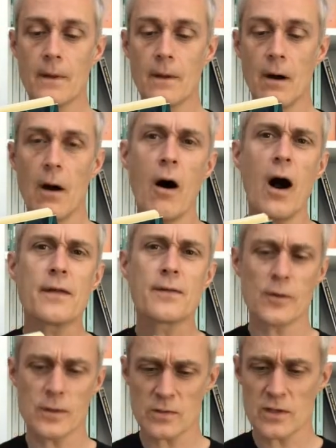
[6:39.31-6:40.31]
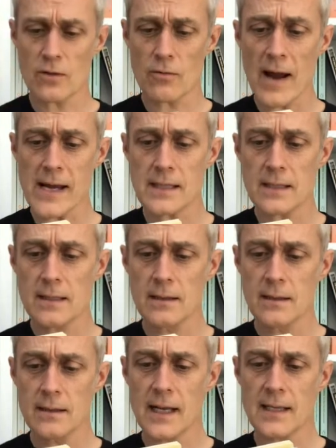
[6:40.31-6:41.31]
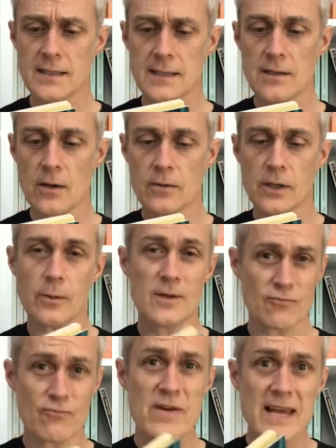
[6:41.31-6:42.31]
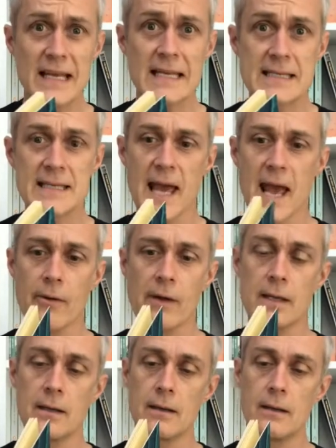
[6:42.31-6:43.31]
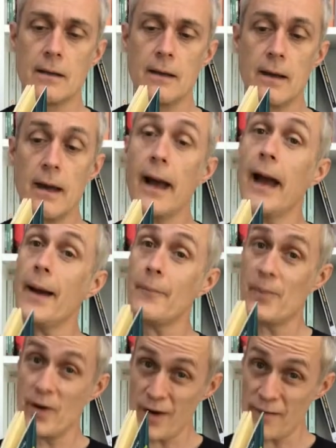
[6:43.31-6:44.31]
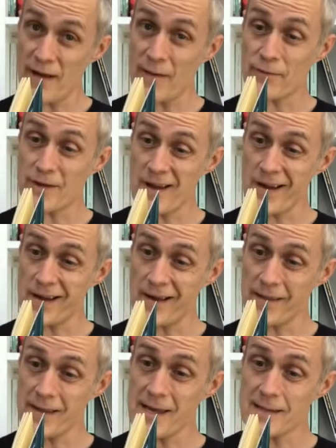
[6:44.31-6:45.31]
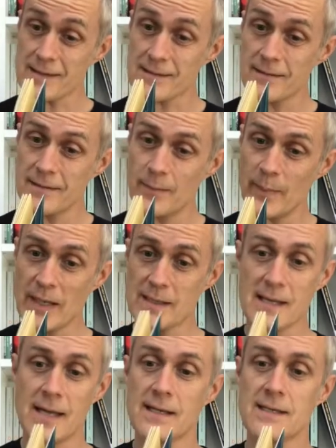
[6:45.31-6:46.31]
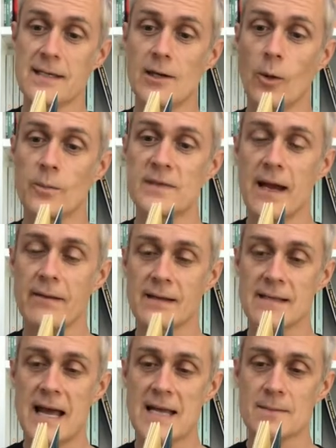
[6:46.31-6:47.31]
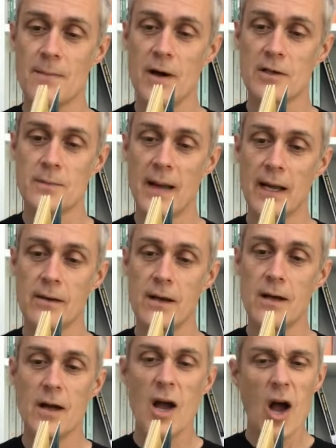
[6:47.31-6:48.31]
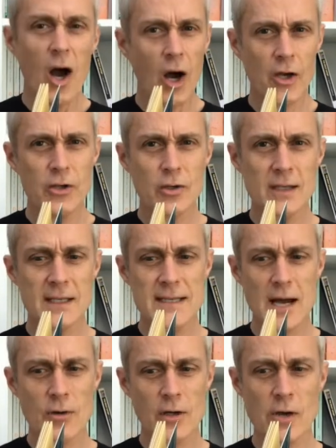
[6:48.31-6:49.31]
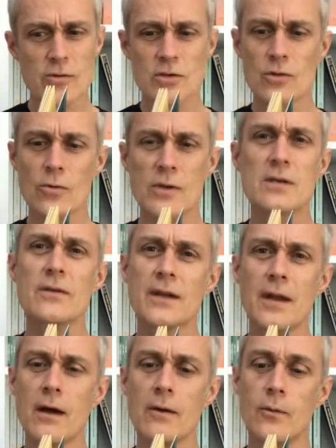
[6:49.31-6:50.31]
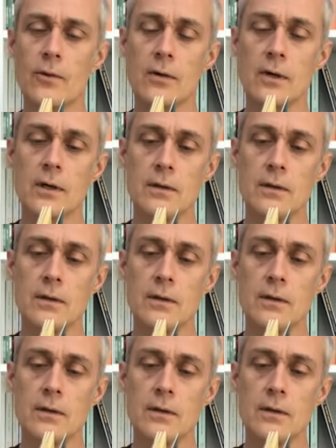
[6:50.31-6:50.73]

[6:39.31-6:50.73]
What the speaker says: "Oh, I thought it was great," Nancy told Lewis. "Really scary." "And perfect for a night like this," Pete said as he gulped down his last marshmallow. "Are you going to tell ghost stories on the night walk?"